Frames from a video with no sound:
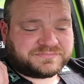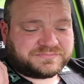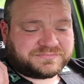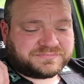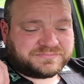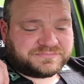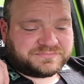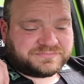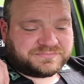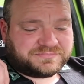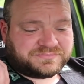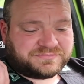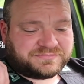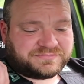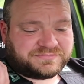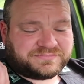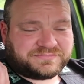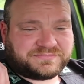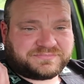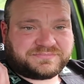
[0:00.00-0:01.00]

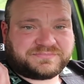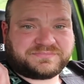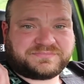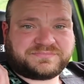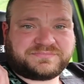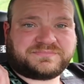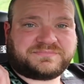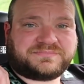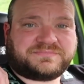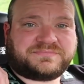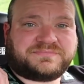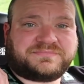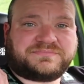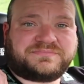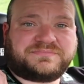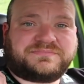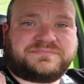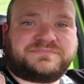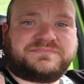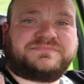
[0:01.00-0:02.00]

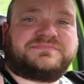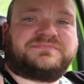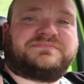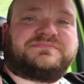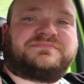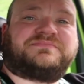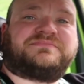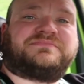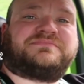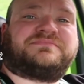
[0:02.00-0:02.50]
The person shown says nothing.